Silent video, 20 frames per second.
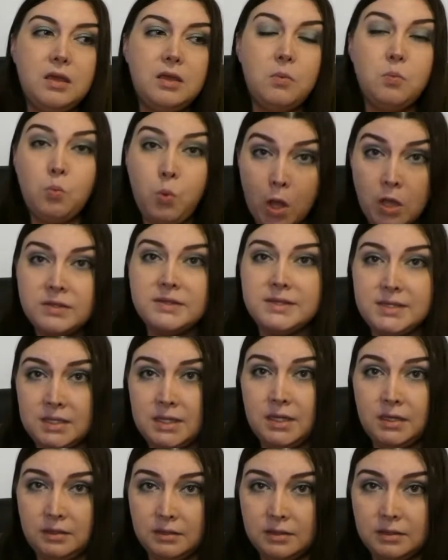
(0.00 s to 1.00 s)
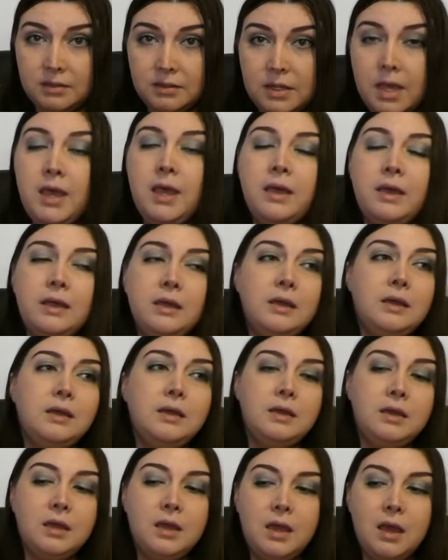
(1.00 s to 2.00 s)
while singing.
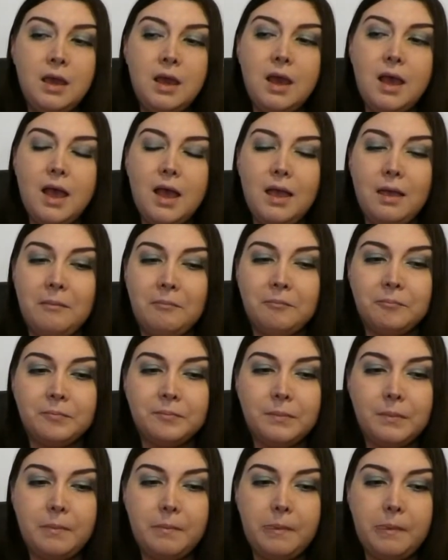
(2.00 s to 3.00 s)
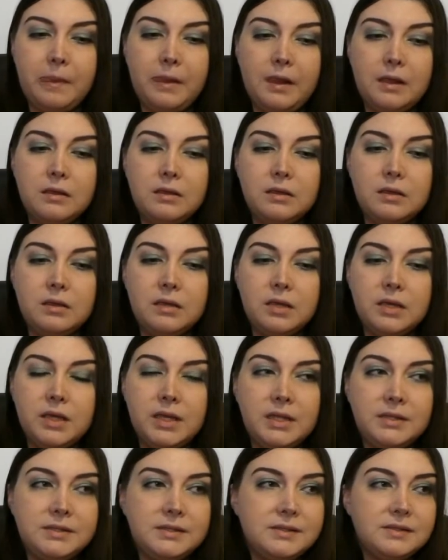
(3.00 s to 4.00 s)
Um,
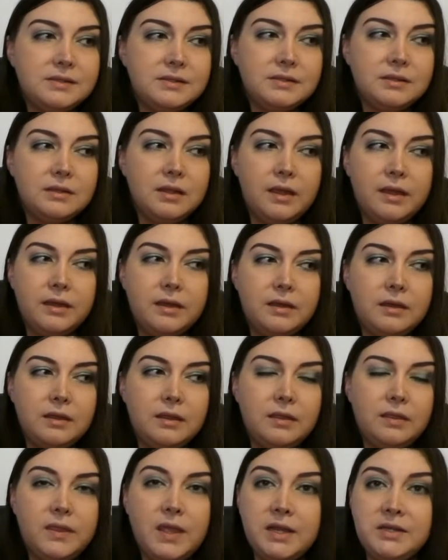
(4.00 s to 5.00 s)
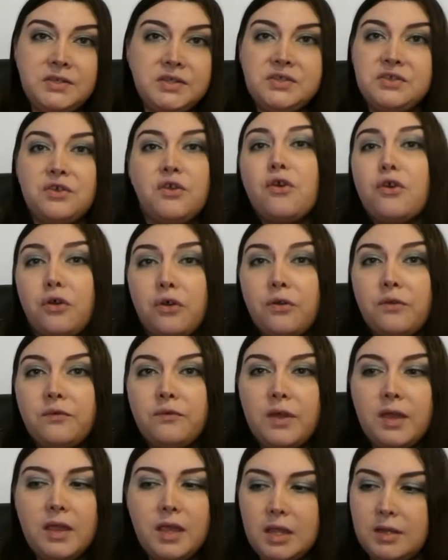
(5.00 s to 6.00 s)
it's like they deserve
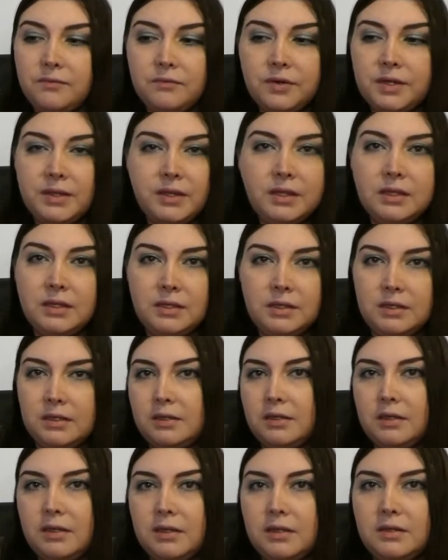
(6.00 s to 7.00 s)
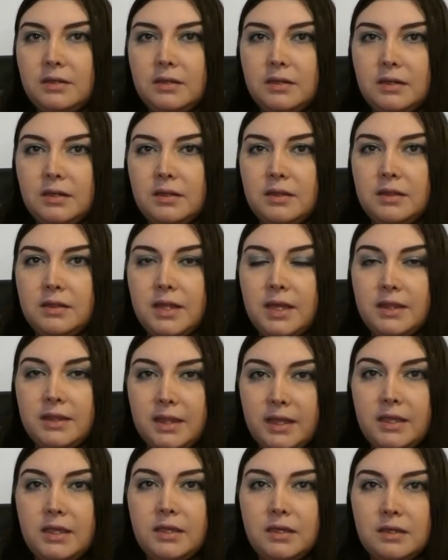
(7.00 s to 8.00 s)
everything that
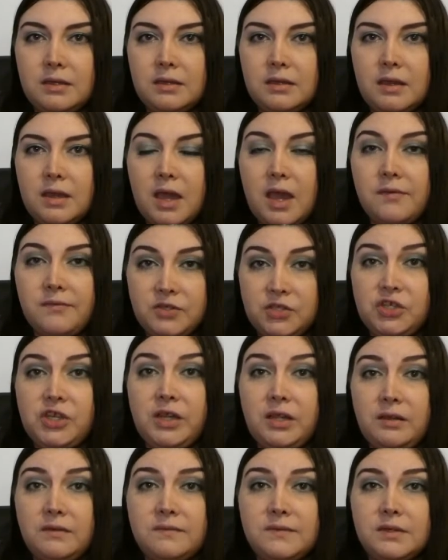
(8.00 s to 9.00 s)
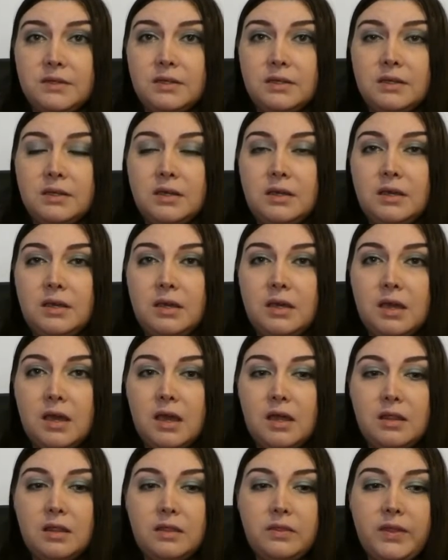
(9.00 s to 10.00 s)
they have achieved.
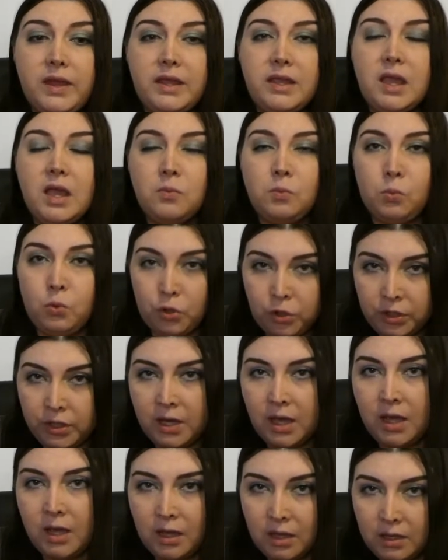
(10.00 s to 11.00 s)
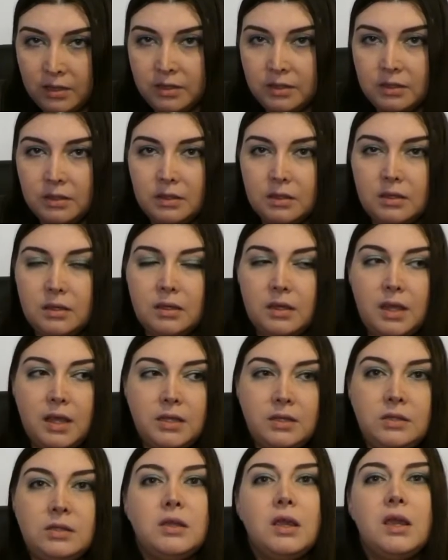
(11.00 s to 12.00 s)
They work hard
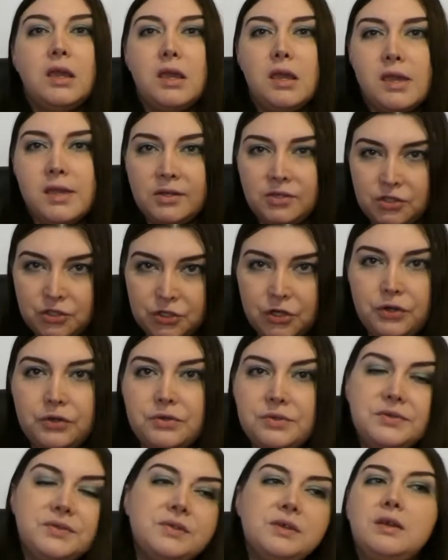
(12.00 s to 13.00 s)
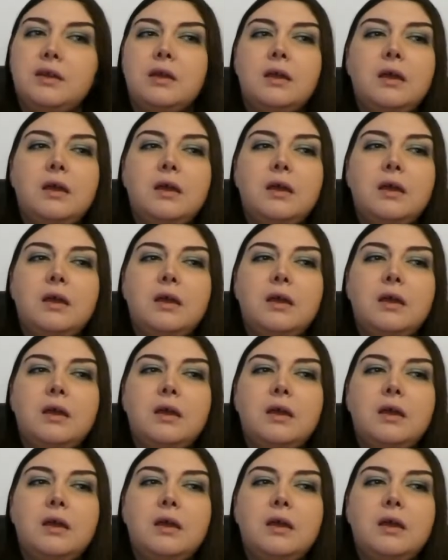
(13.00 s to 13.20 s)
and it shows.